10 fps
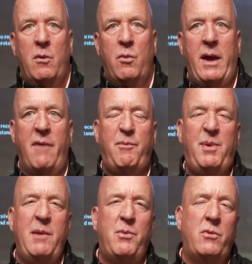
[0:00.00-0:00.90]
We have
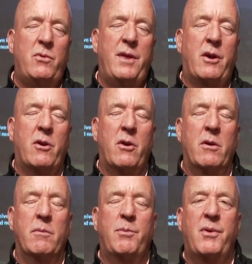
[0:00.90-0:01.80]
people that
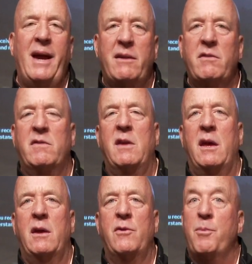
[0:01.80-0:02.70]
are
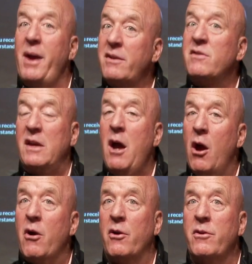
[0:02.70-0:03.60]
practicing, and they're practicing
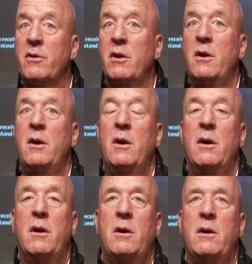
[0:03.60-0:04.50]
hard,
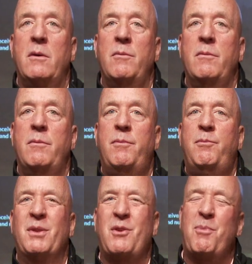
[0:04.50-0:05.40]

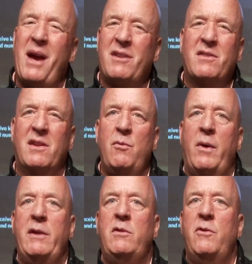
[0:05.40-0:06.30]
but they're practicing
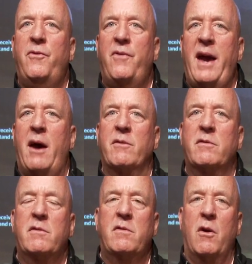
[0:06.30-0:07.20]
way too
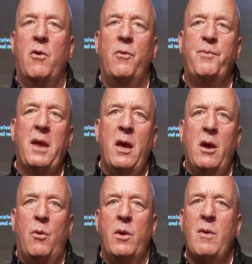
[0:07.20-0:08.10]
fast. So
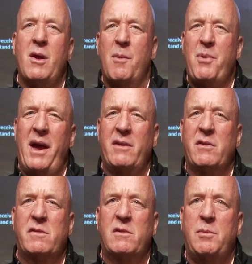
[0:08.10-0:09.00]
we want our
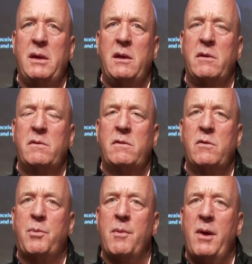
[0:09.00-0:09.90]
practice to be
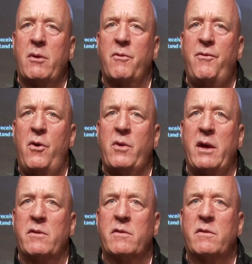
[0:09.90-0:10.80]
super
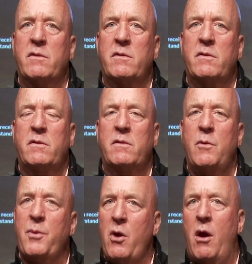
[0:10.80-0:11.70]
micro-focused,
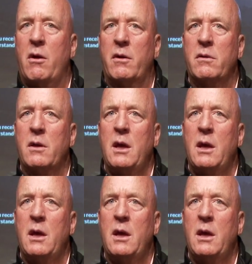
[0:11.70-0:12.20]
super hard,